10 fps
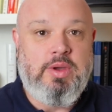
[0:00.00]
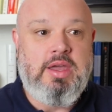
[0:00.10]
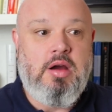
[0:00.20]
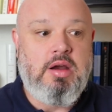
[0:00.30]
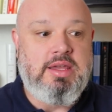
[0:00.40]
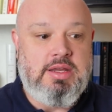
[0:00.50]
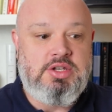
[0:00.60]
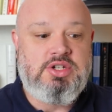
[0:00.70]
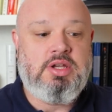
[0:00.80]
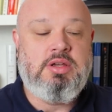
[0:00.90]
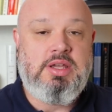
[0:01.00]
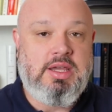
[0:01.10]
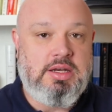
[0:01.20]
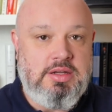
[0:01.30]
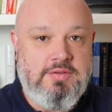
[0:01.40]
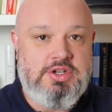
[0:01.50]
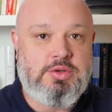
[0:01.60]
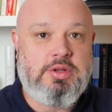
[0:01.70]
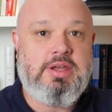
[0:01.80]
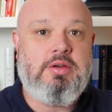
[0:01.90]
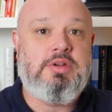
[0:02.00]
We are each individually